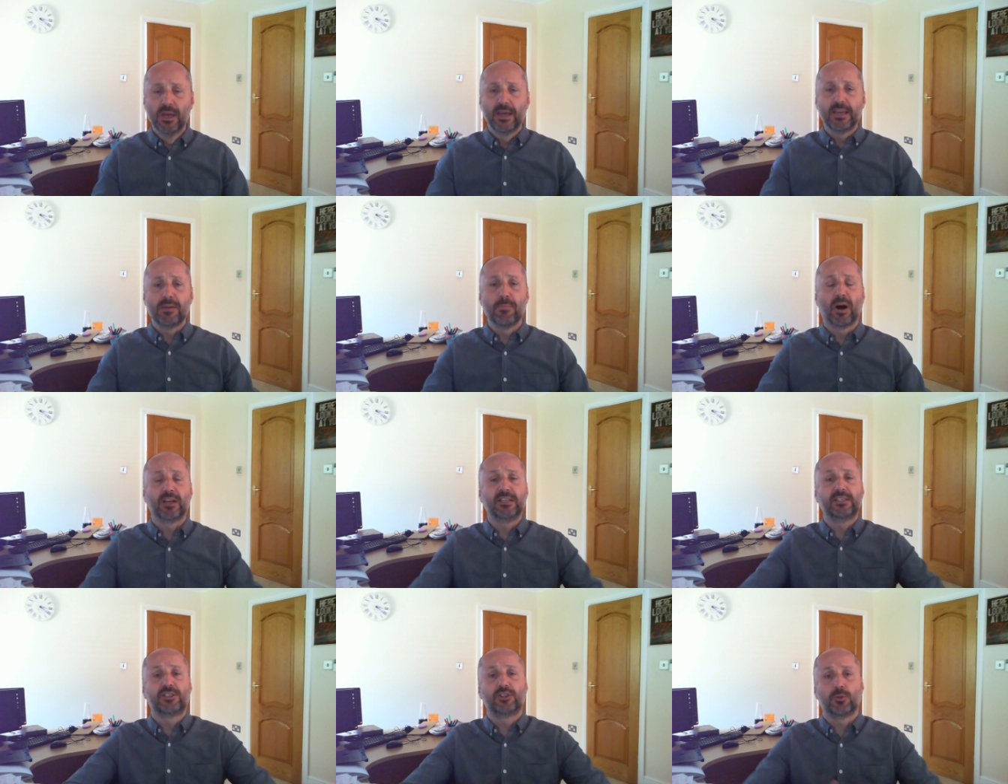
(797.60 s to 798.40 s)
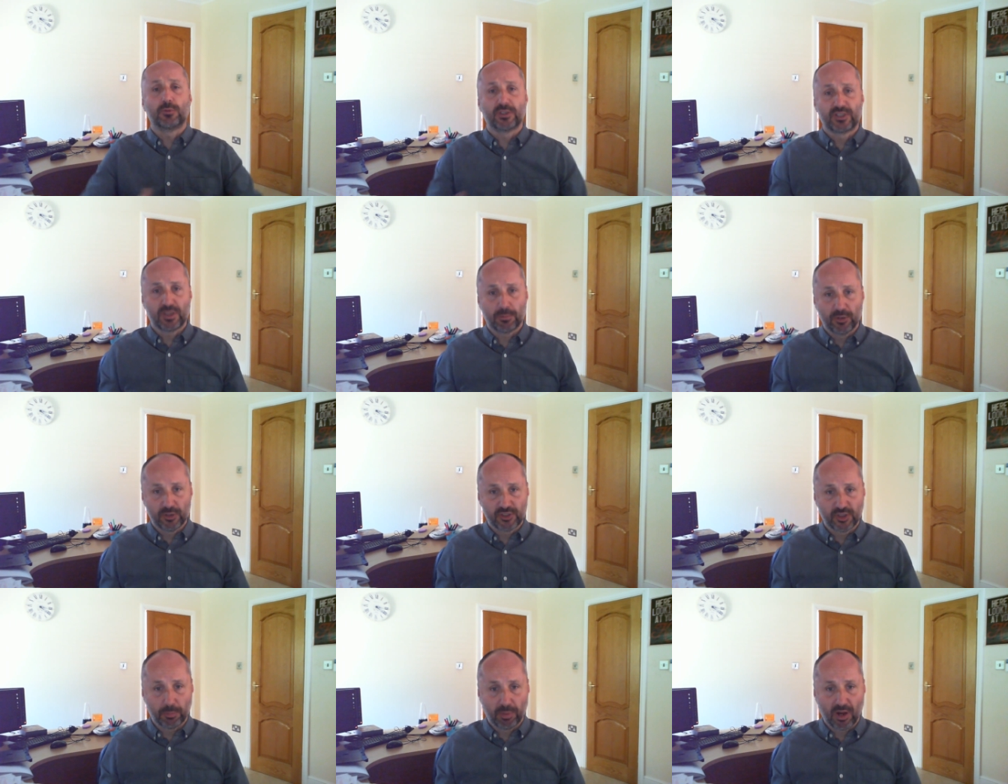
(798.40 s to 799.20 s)
You might need to talk to some of your
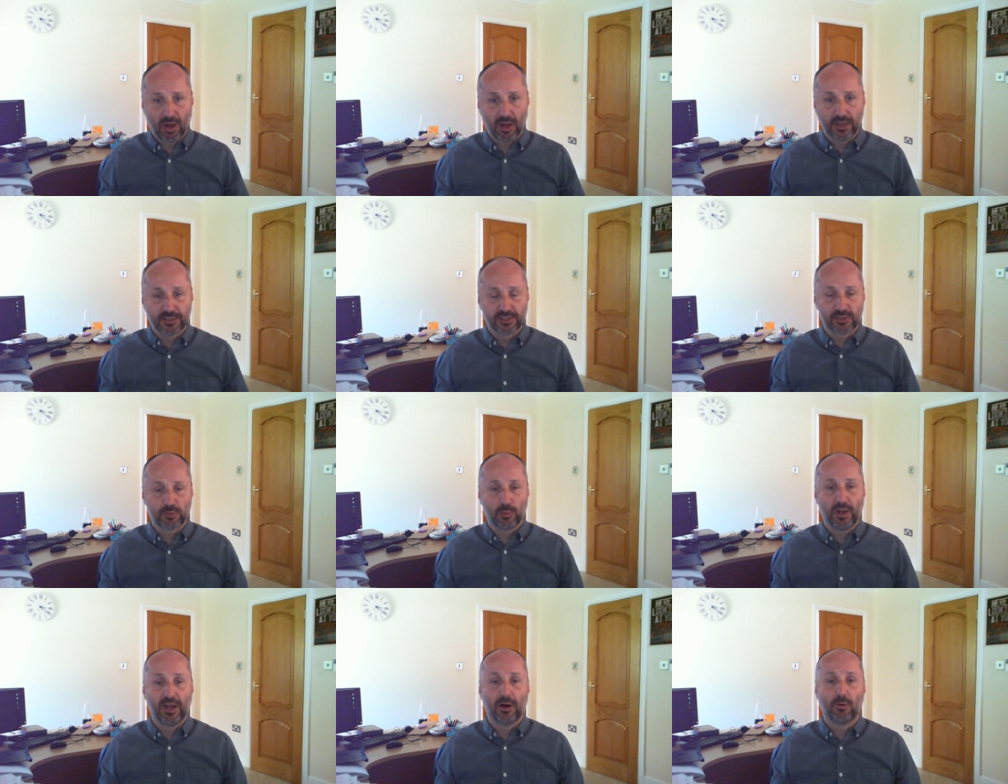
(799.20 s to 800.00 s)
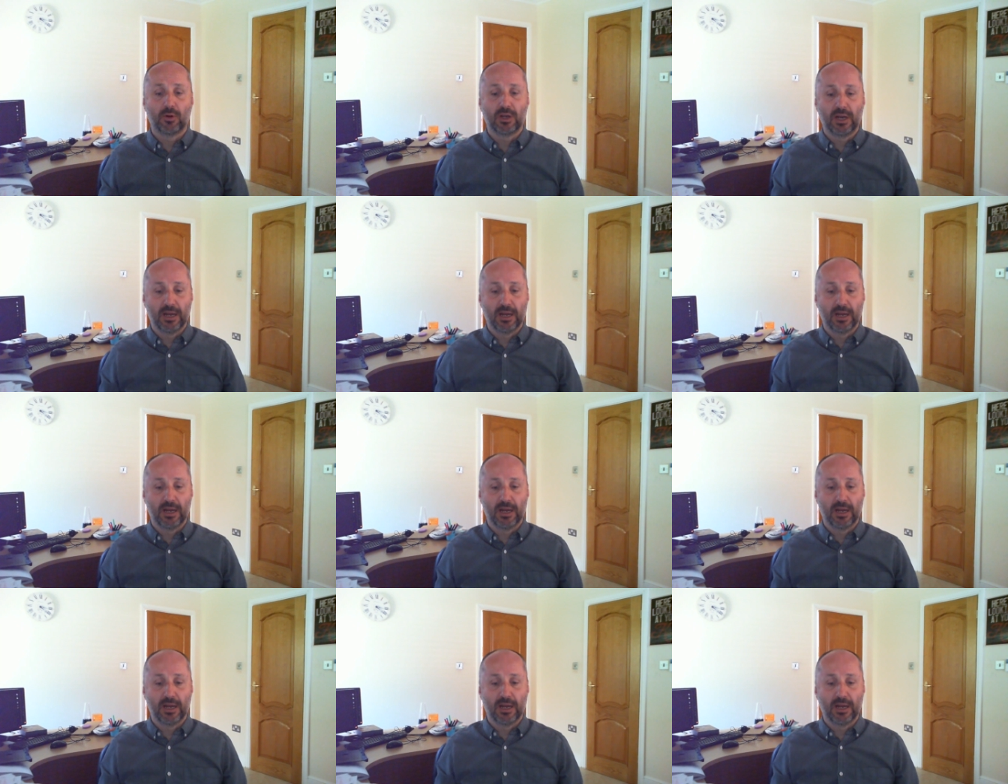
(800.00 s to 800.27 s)
suppliers as well.